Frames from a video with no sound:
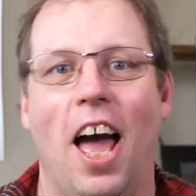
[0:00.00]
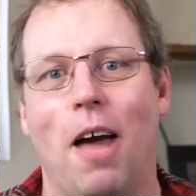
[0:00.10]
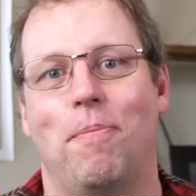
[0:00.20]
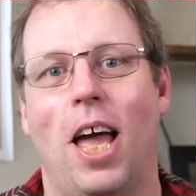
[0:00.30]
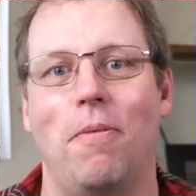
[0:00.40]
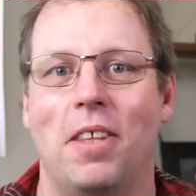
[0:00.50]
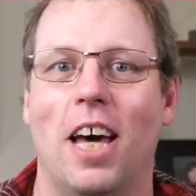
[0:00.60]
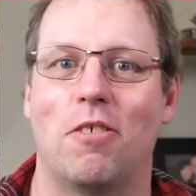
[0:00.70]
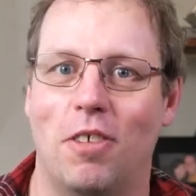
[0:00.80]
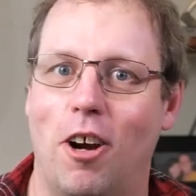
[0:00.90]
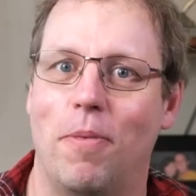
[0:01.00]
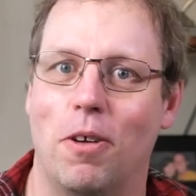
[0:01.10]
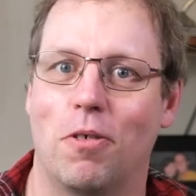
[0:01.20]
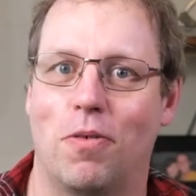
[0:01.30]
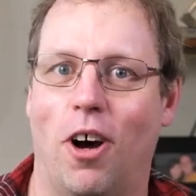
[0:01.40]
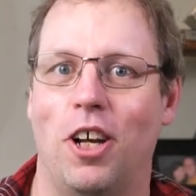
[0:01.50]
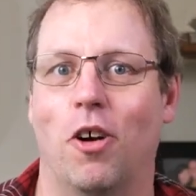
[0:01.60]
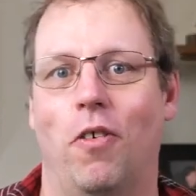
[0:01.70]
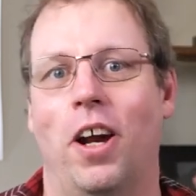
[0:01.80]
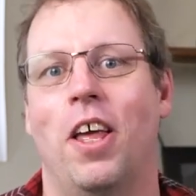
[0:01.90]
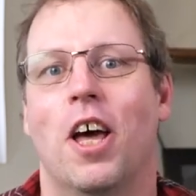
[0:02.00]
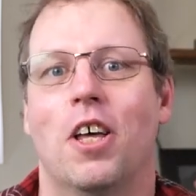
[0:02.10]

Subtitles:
And maybe that's what everybody was fighting over, right?